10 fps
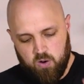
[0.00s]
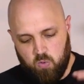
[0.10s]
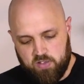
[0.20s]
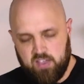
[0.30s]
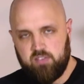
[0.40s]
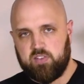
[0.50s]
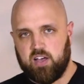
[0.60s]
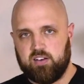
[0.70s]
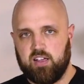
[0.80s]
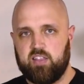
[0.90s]
What they've
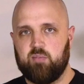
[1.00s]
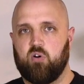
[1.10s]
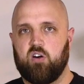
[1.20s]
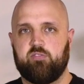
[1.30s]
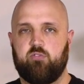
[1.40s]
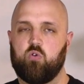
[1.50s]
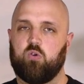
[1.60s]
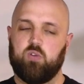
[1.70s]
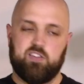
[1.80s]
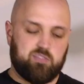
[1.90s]
done in the Mark
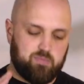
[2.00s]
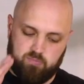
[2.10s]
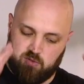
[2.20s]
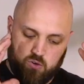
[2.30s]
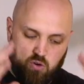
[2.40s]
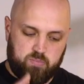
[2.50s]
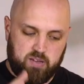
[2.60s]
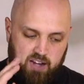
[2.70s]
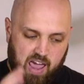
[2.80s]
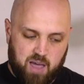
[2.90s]
IV, which could
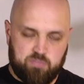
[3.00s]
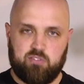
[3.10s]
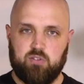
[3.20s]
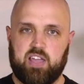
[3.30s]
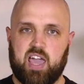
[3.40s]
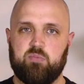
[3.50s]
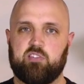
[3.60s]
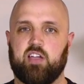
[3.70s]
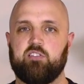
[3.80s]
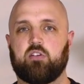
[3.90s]
be an absolute game
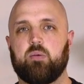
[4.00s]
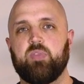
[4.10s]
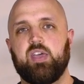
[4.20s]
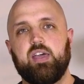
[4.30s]
changer,